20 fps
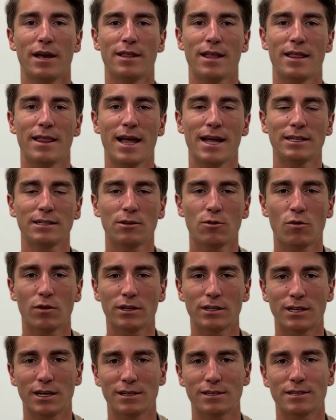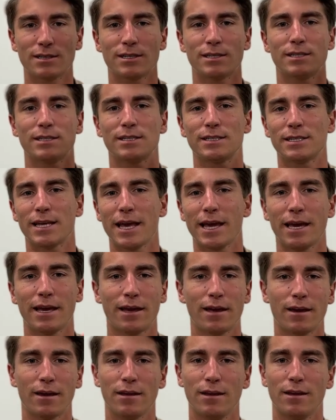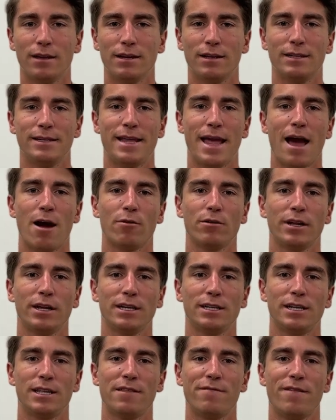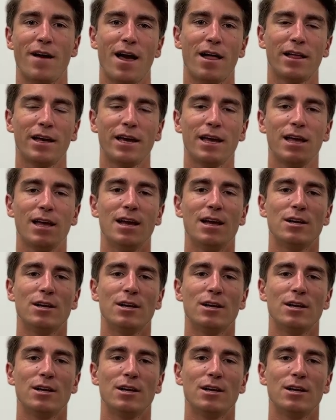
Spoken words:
and then that's going to sink down into the valley.